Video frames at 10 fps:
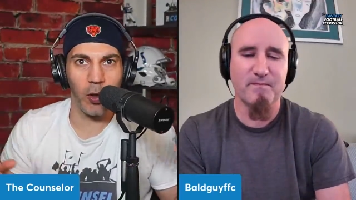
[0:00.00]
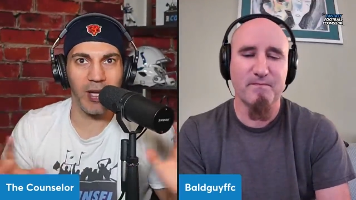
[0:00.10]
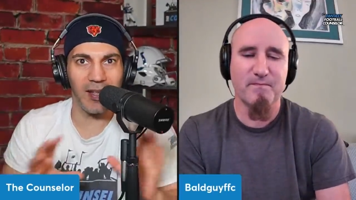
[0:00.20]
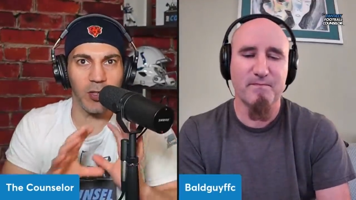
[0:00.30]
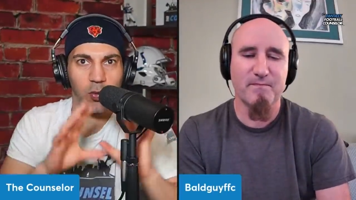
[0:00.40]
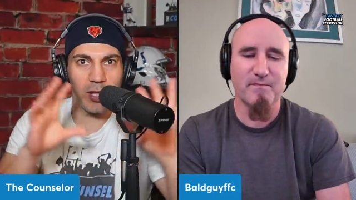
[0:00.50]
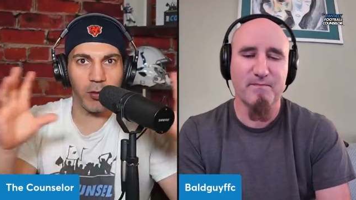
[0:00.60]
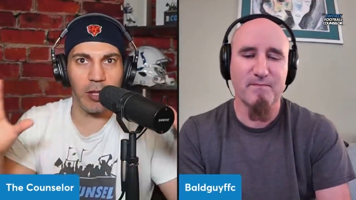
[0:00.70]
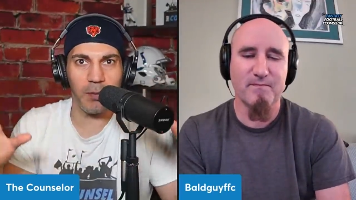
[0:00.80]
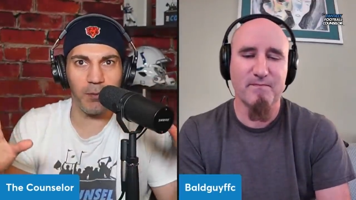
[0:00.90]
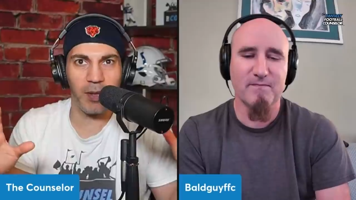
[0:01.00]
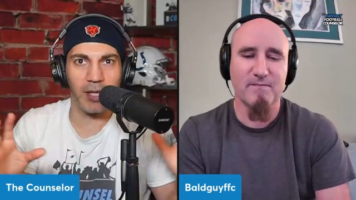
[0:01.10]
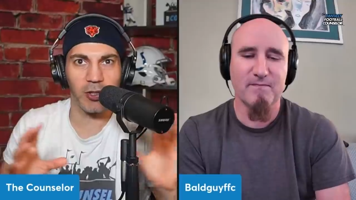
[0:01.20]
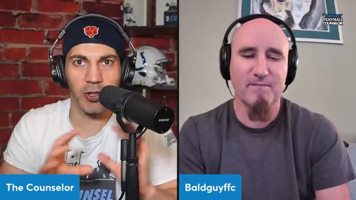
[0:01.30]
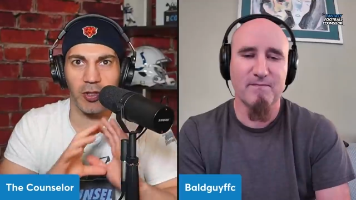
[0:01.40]
Speaker 1: he had this one creepy
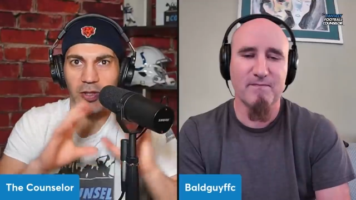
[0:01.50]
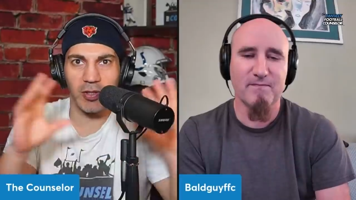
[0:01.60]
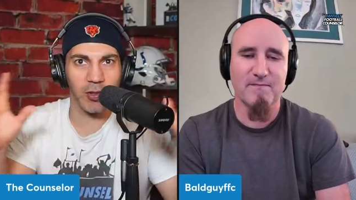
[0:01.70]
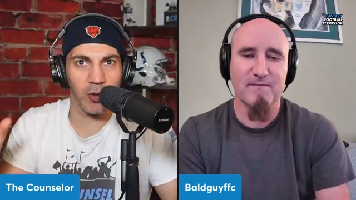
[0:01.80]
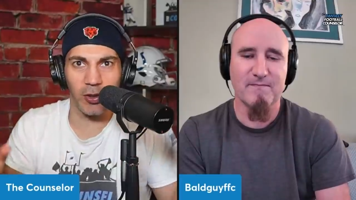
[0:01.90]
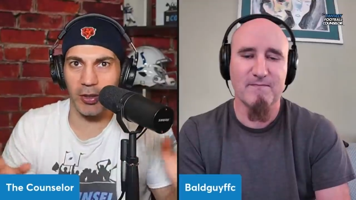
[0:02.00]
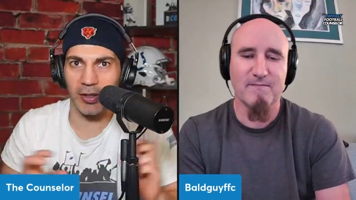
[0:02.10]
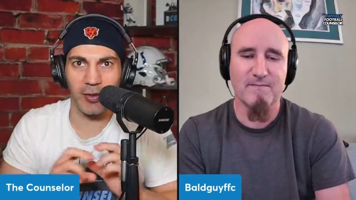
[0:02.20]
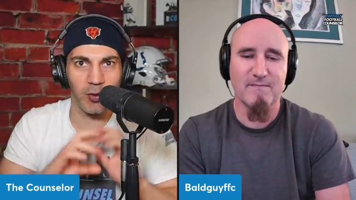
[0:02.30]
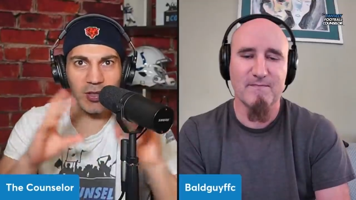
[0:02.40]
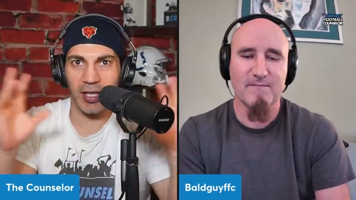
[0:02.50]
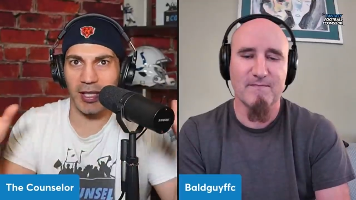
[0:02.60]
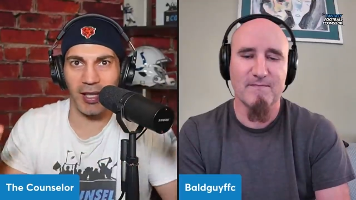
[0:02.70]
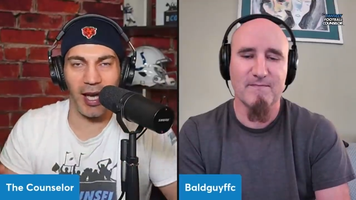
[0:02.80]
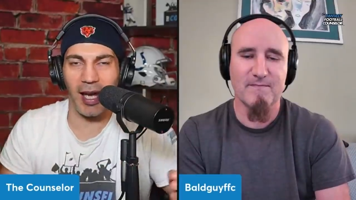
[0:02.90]
picture of this girl, and it was
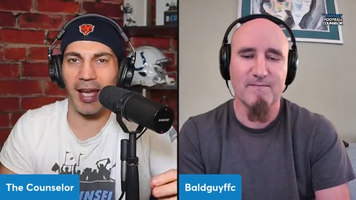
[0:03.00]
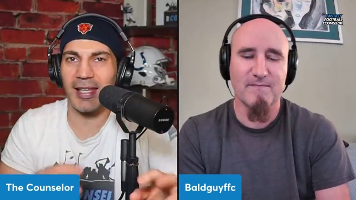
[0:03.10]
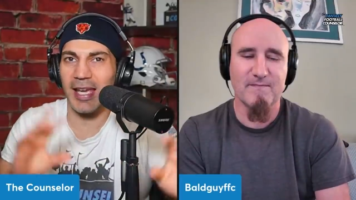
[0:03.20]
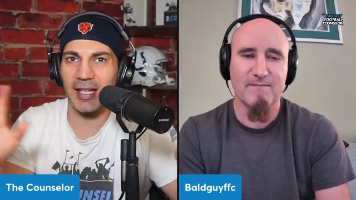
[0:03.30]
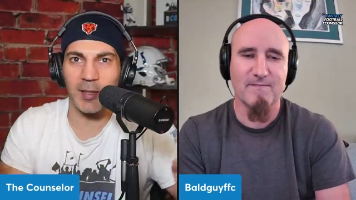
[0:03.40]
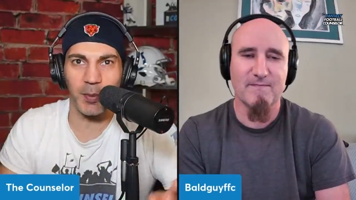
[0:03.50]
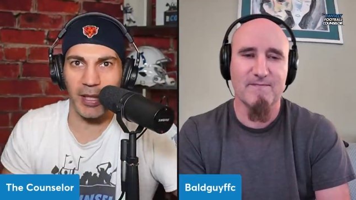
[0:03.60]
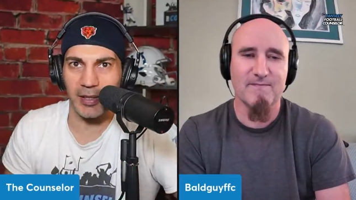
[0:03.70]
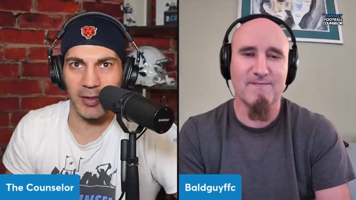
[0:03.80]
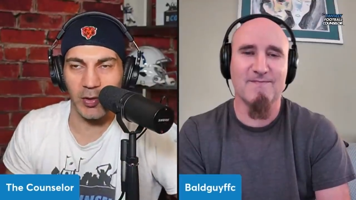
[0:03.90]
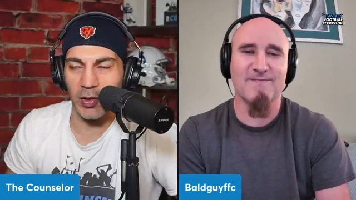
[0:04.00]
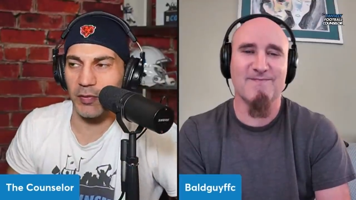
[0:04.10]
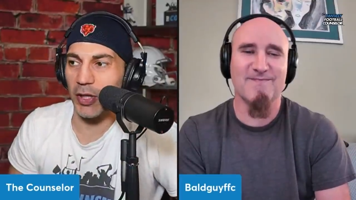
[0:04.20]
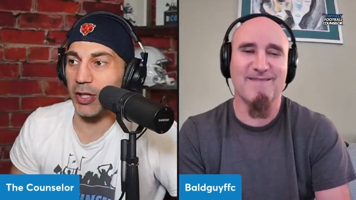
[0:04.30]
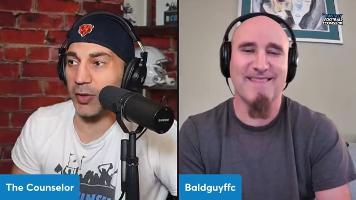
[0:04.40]
like... I can't explain it to you. It was just
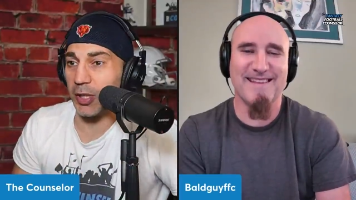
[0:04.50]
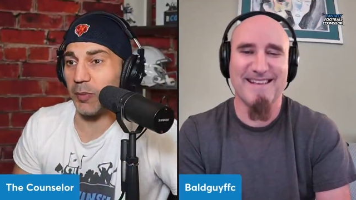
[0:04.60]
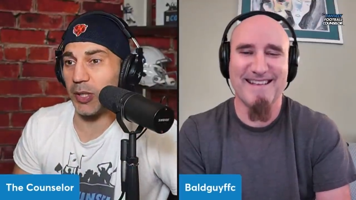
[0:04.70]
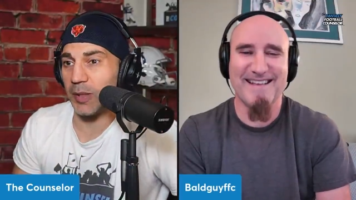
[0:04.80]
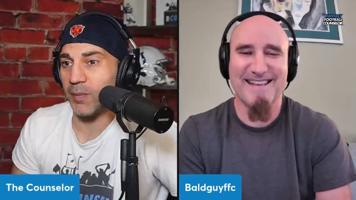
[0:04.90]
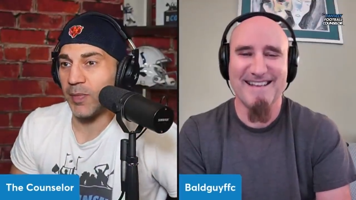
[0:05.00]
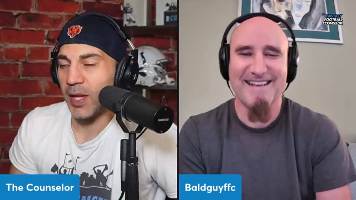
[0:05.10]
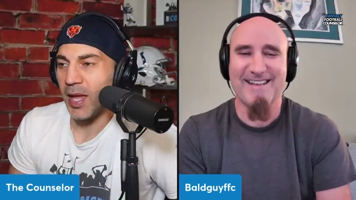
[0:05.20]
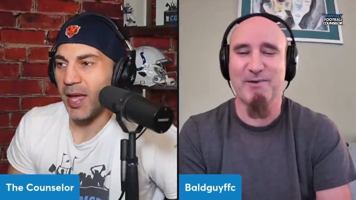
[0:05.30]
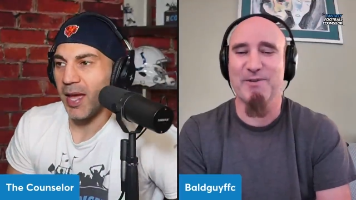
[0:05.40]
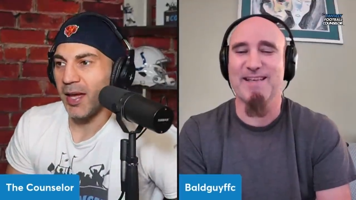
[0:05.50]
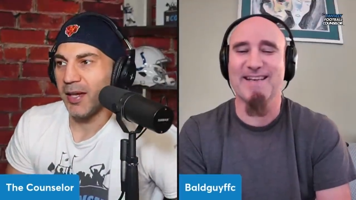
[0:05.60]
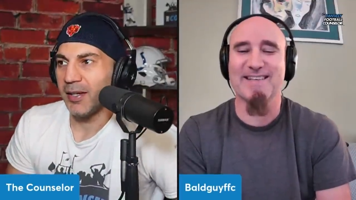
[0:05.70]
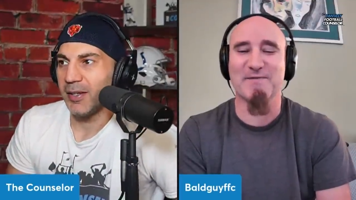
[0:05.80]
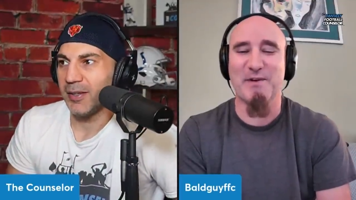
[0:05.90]
very creepy.
Speaker 2: You would think
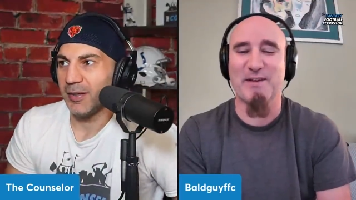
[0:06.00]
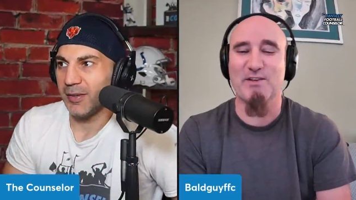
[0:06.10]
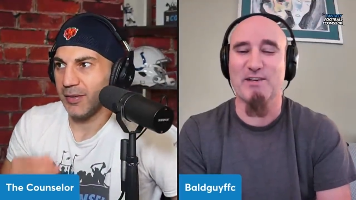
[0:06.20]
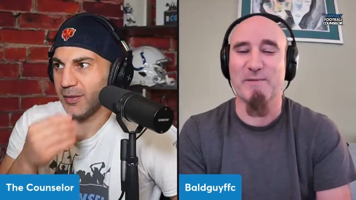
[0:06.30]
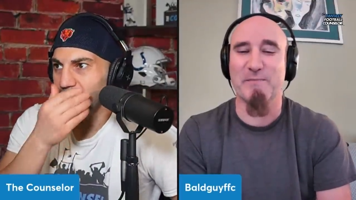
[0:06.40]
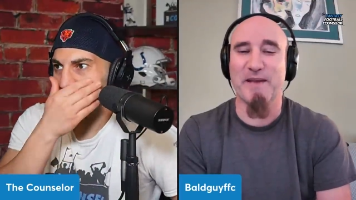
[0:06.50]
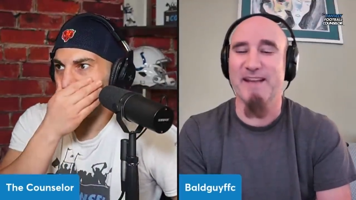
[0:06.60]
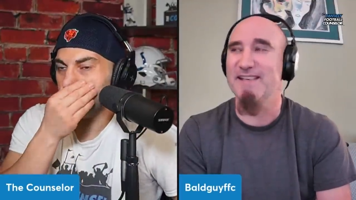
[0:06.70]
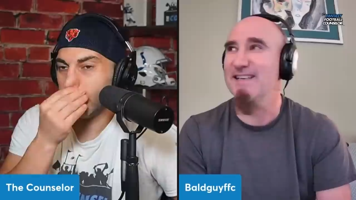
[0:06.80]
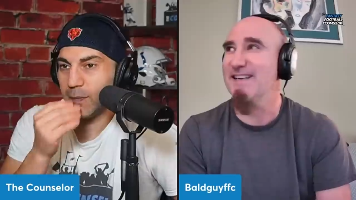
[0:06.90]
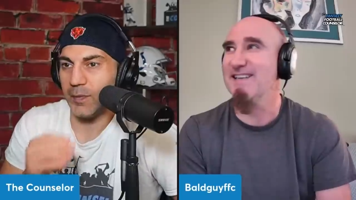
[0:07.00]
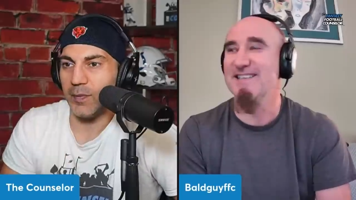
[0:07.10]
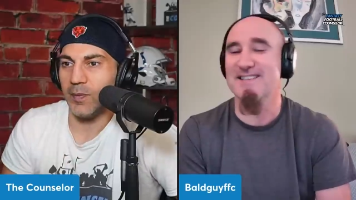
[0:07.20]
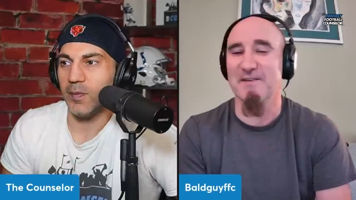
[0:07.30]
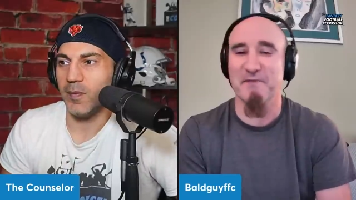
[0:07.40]
it's a very cheap painting because
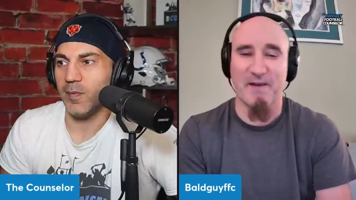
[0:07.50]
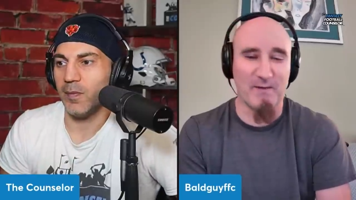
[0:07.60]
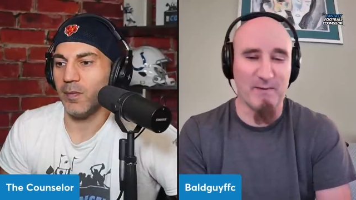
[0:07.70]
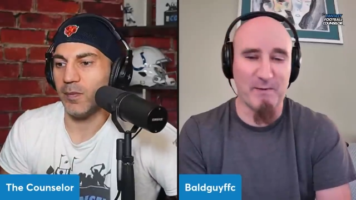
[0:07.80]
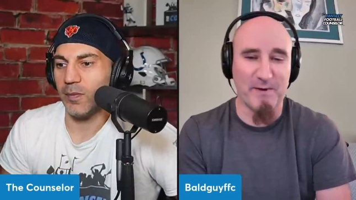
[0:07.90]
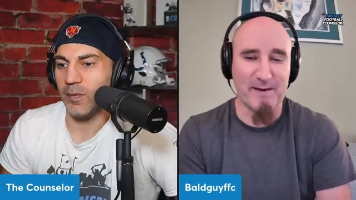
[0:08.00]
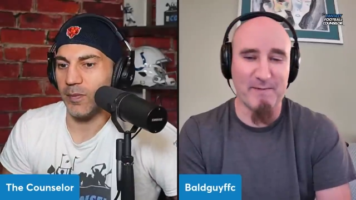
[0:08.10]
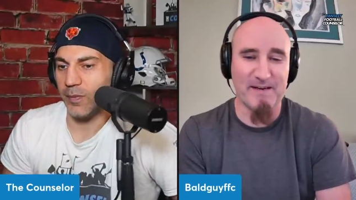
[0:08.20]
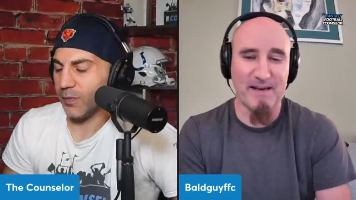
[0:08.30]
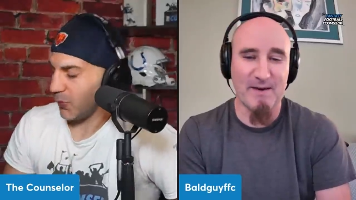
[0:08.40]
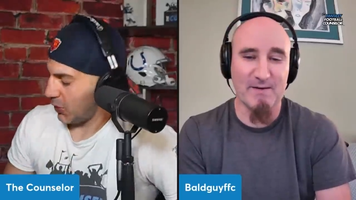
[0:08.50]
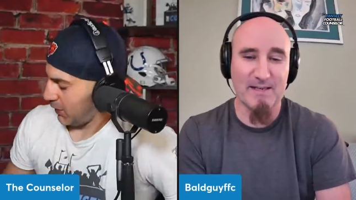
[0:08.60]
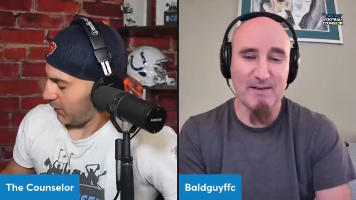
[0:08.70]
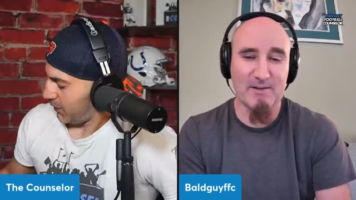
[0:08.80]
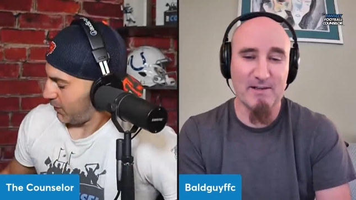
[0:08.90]
it's a velvet one, but no, it's
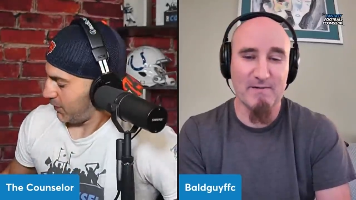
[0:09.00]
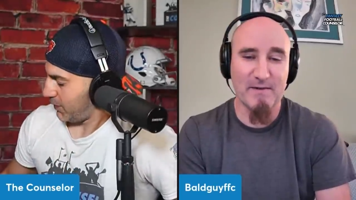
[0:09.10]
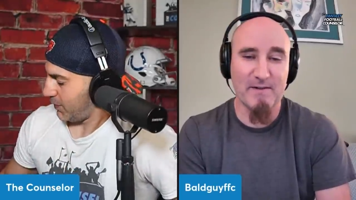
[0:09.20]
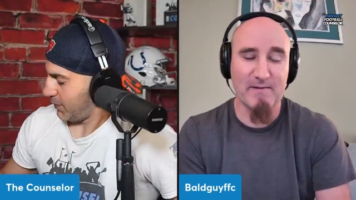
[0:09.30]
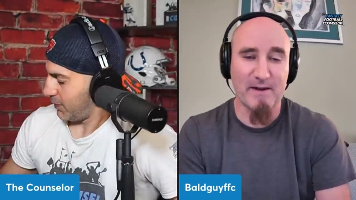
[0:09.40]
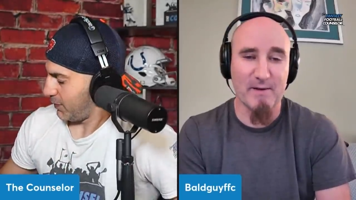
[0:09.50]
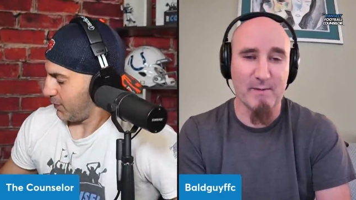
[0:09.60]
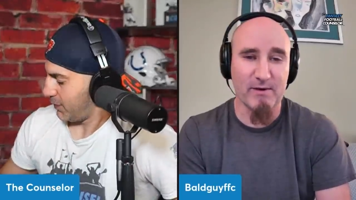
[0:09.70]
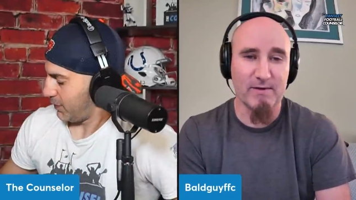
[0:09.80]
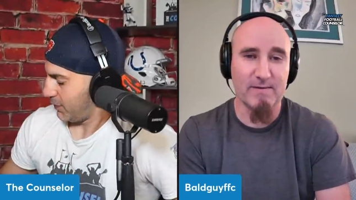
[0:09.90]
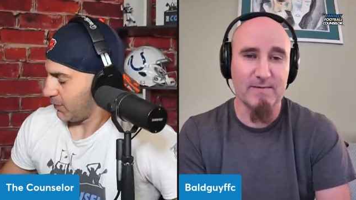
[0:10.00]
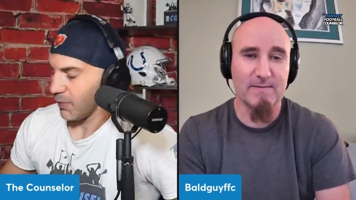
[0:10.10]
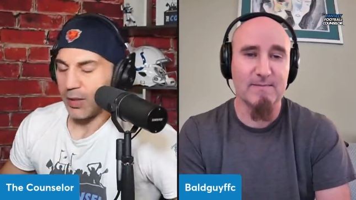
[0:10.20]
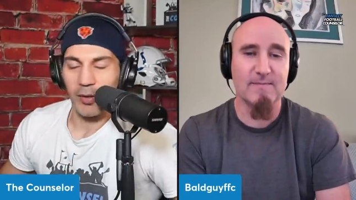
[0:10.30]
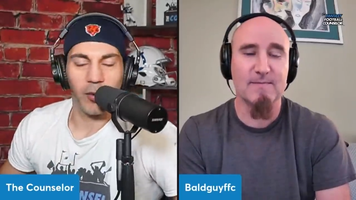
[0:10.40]
actually fairly valuable.
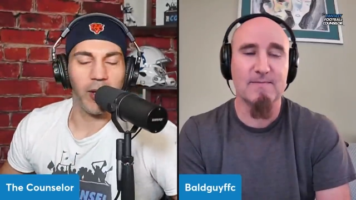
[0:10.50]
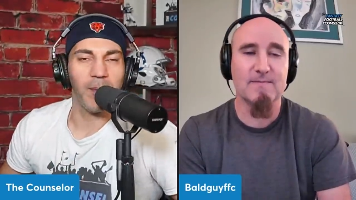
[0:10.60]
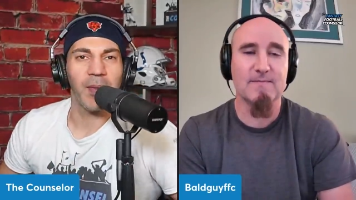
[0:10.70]
Speaker 1: All right.